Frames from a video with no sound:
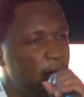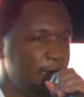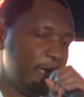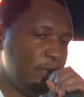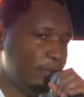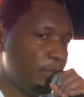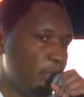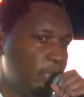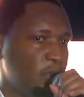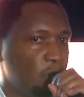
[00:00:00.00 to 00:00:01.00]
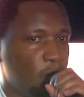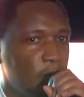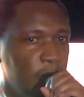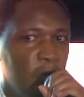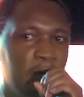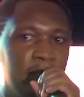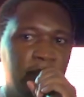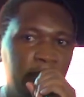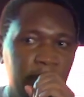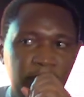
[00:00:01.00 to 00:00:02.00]
kind of application, whether you're
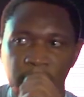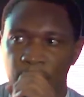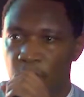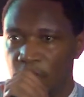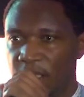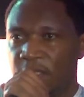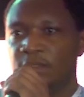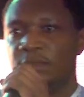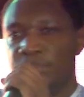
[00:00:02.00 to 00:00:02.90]
writing it in Golang,